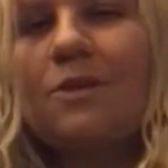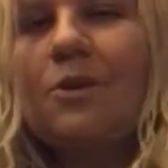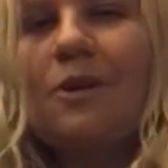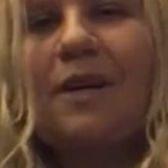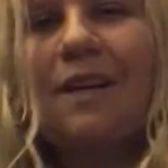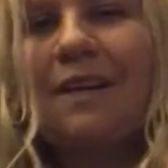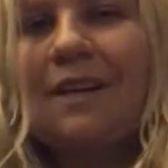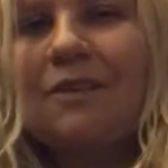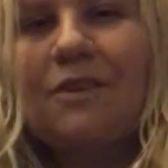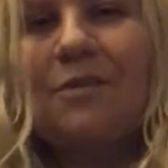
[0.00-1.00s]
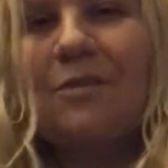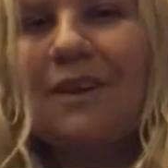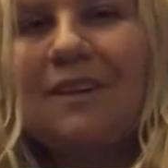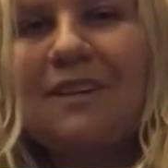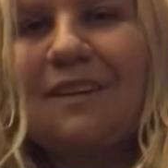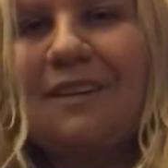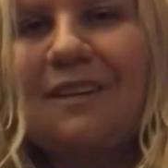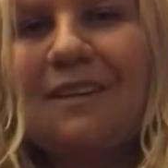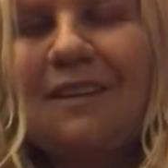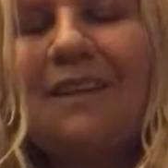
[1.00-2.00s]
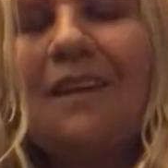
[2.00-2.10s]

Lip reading: the Lord, I can never get pregnant again.